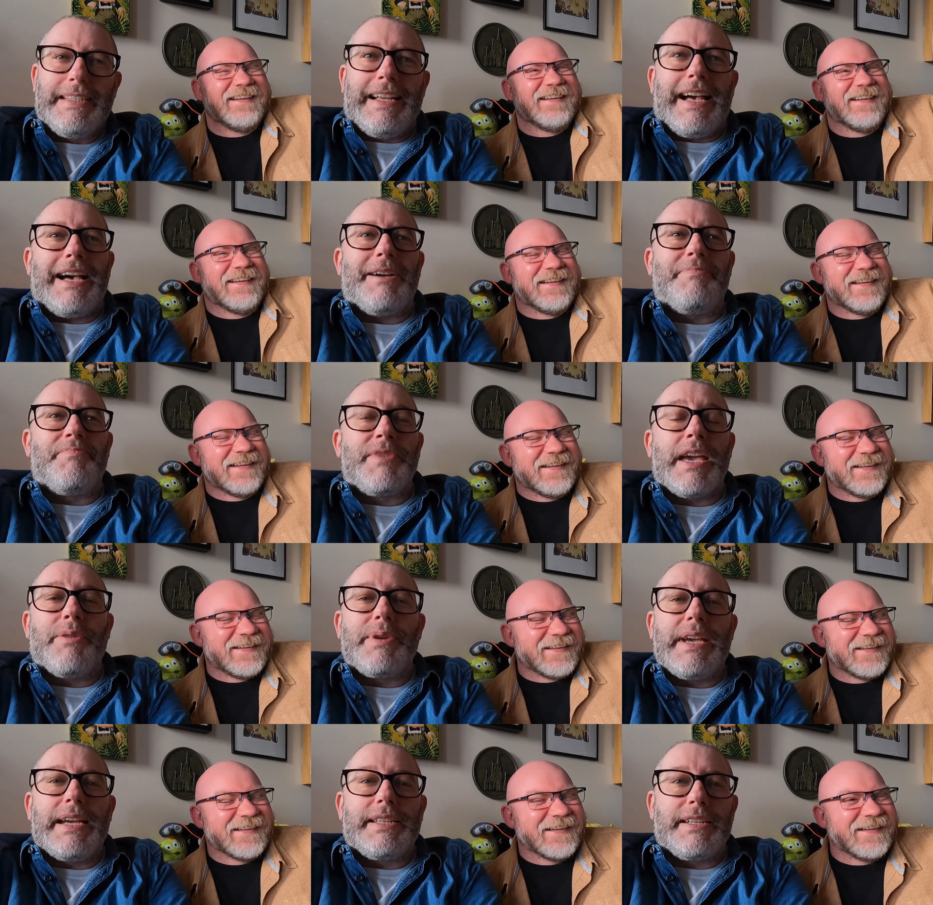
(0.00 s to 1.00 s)
Speaker 1: Um, yeah,
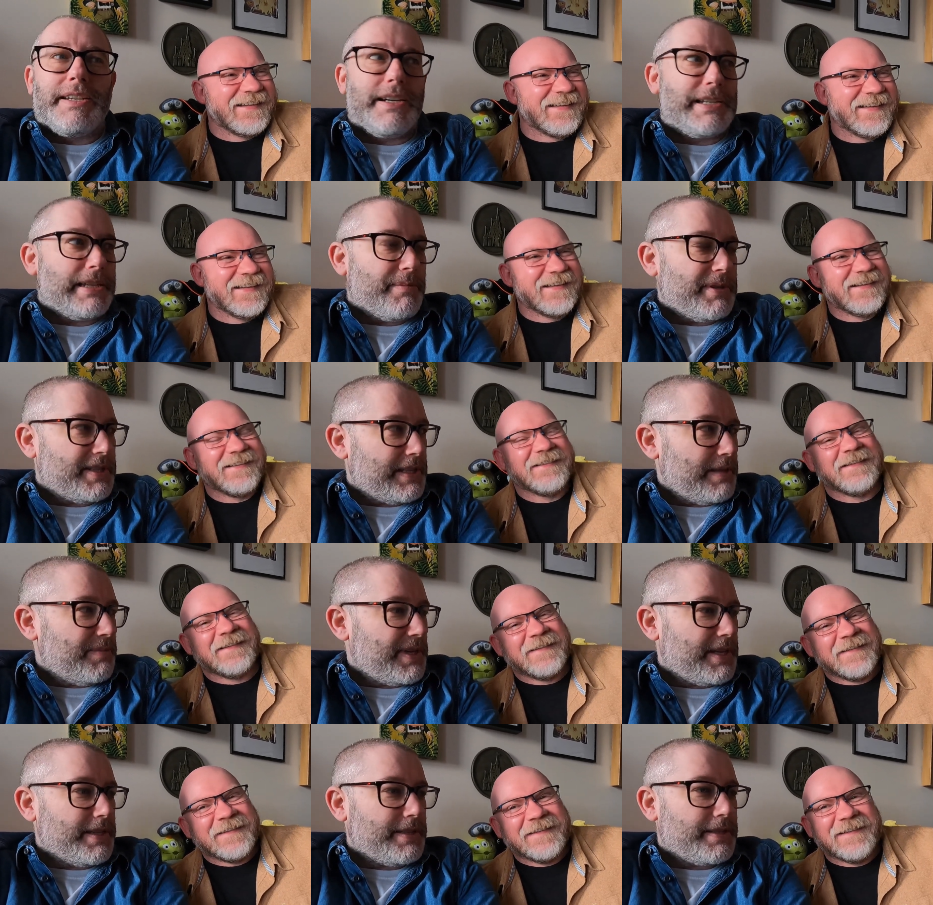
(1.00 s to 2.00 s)
we had to tidy up yesterday
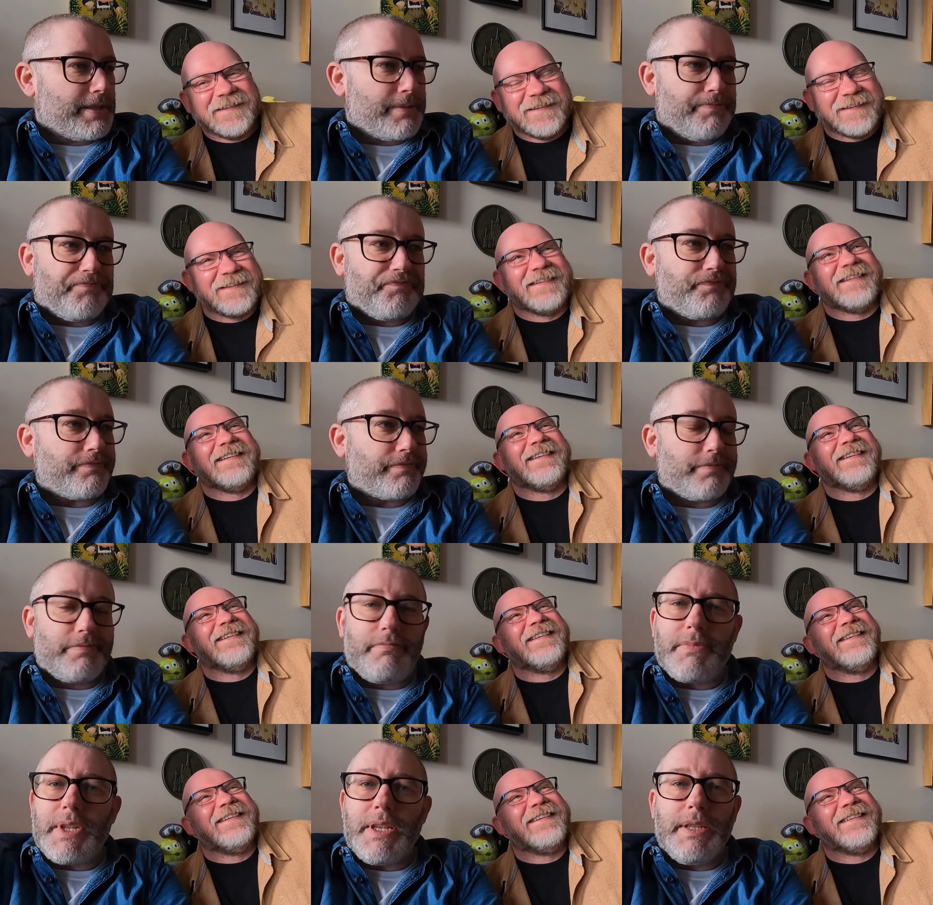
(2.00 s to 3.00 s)
because
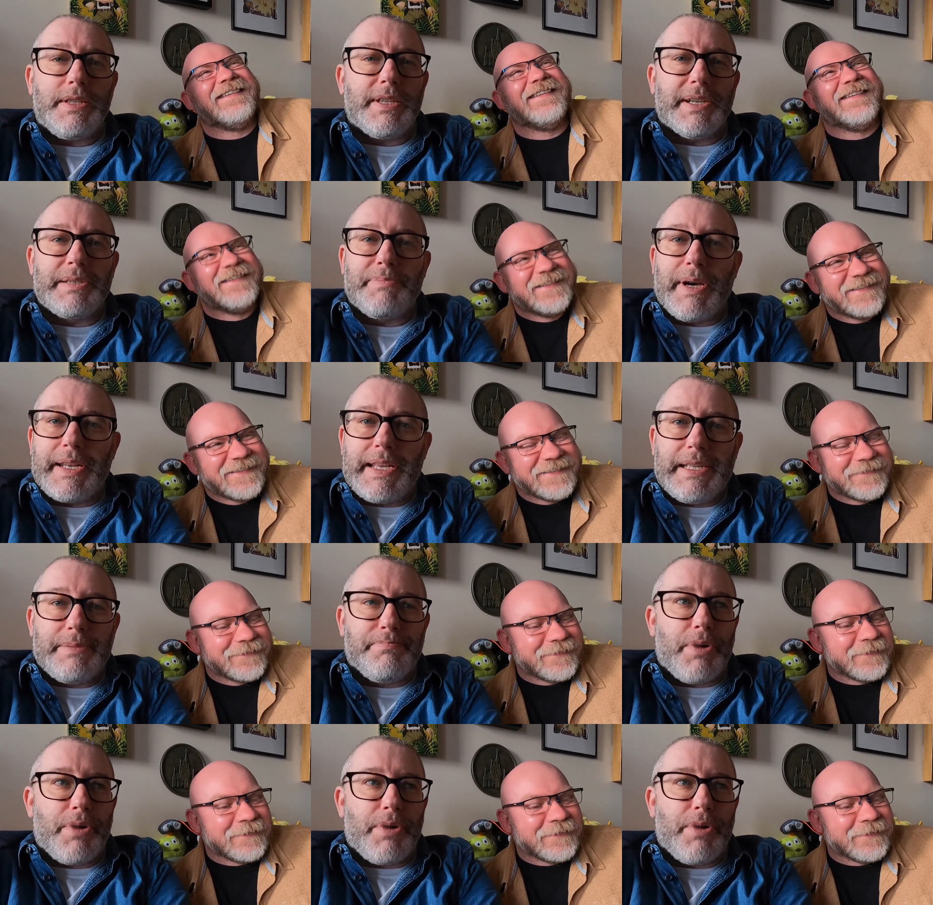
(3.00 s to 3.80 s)
dust bunnies,